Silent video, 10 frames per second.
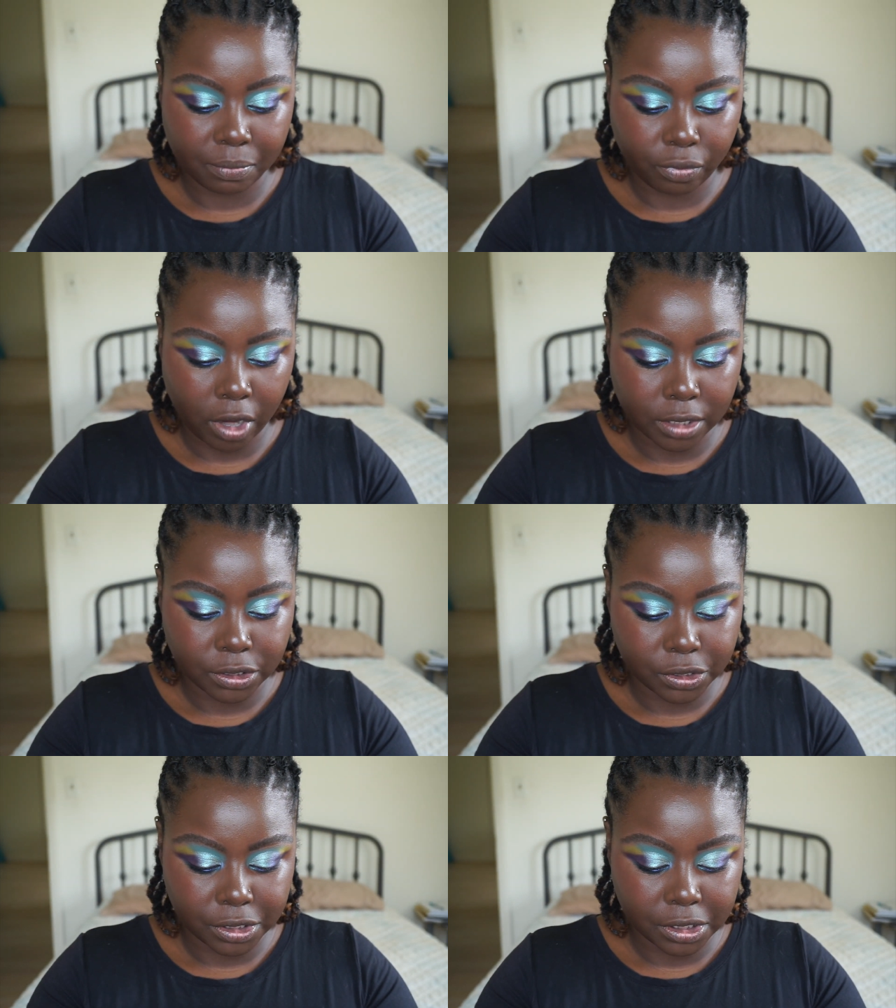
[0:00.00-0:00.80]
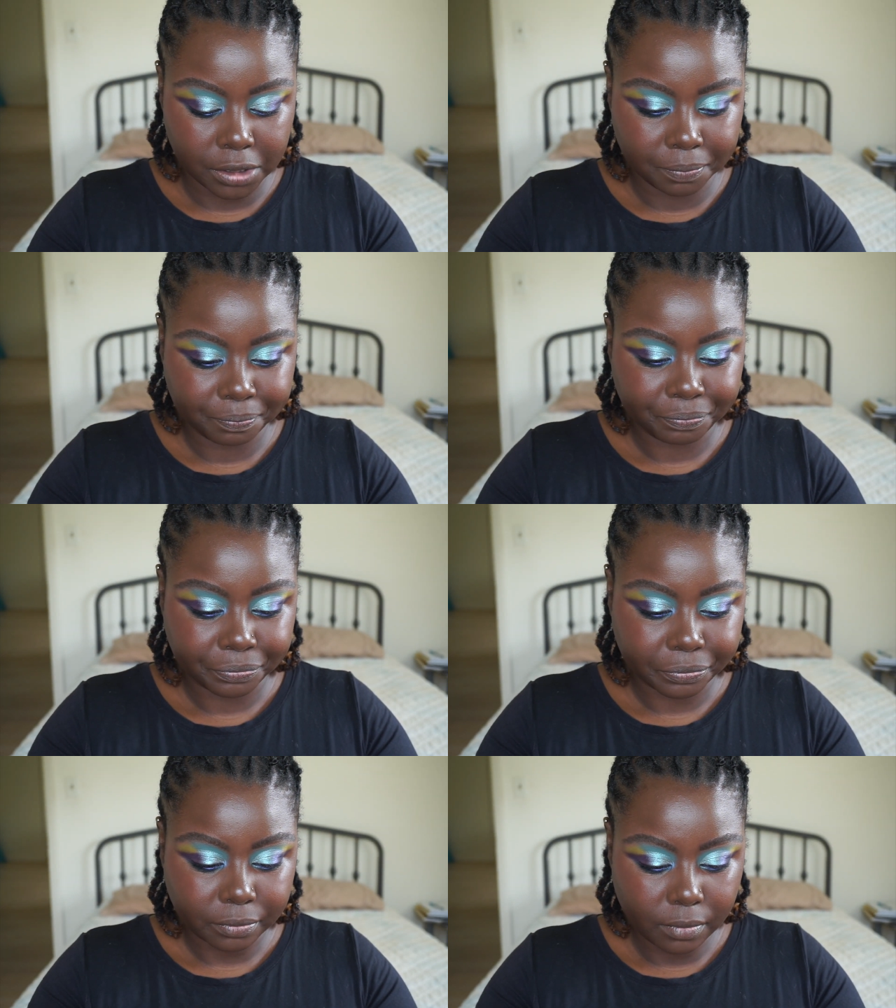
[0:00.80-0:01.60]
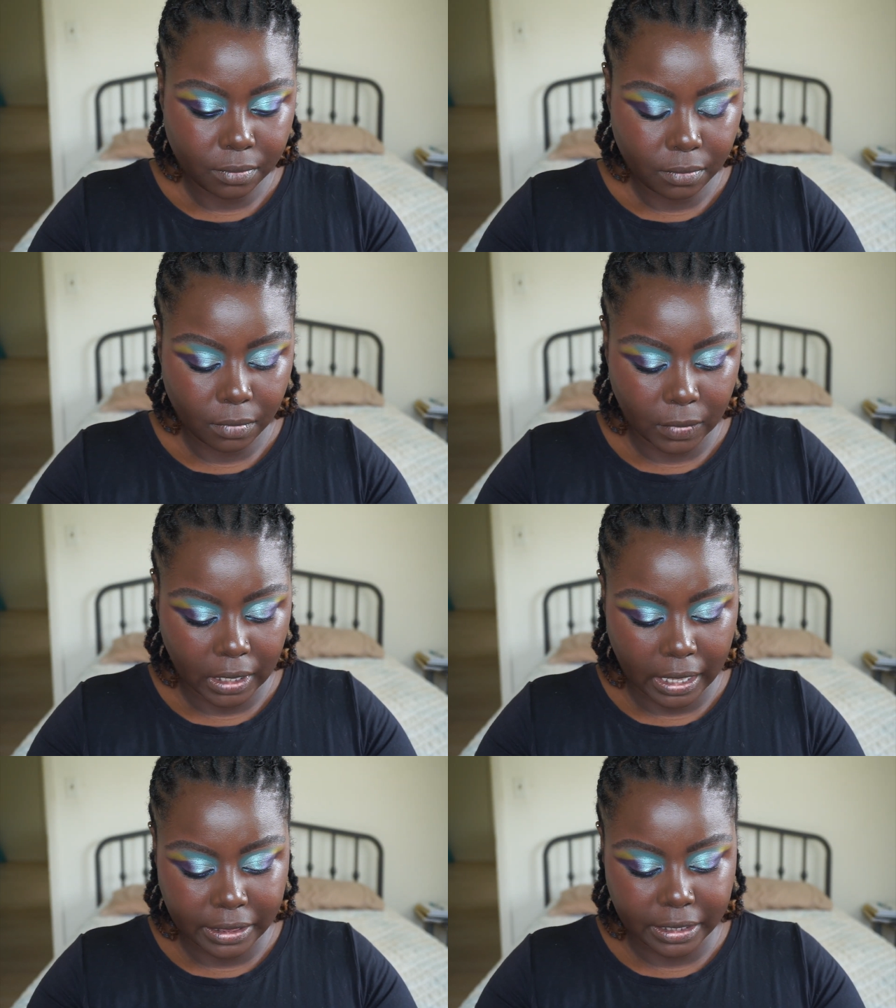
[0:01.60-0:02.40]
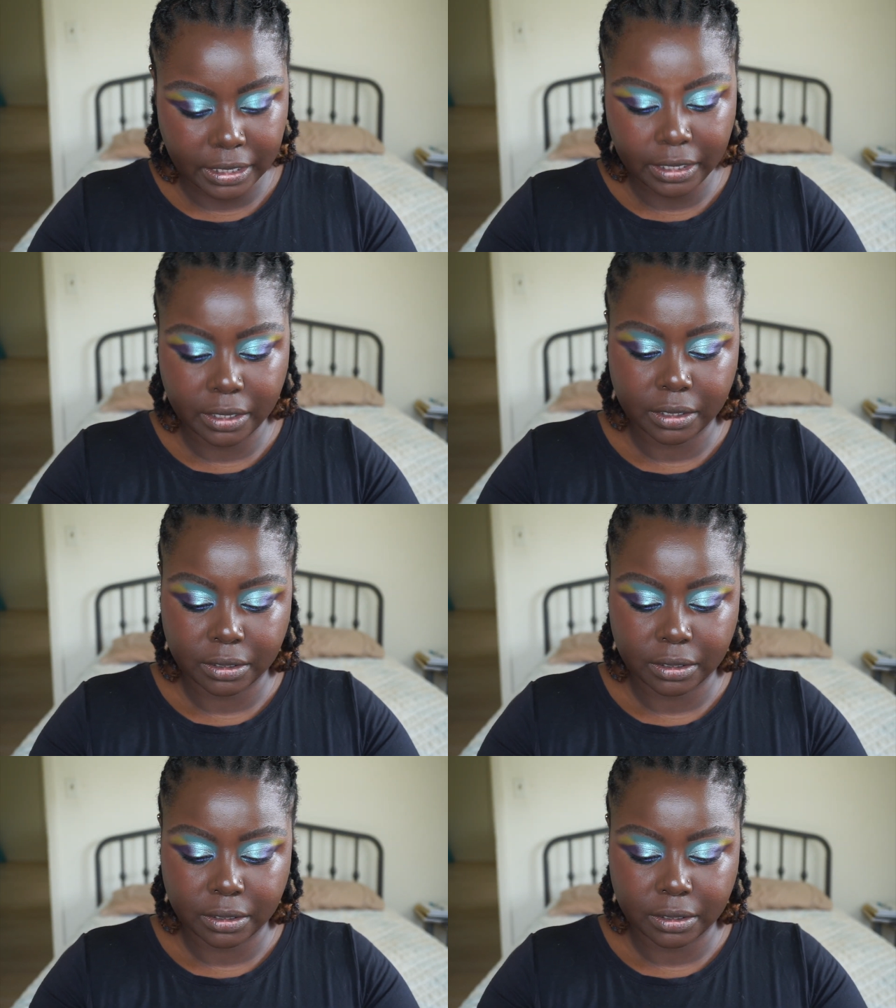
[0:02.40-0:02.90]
Bronzer, I think.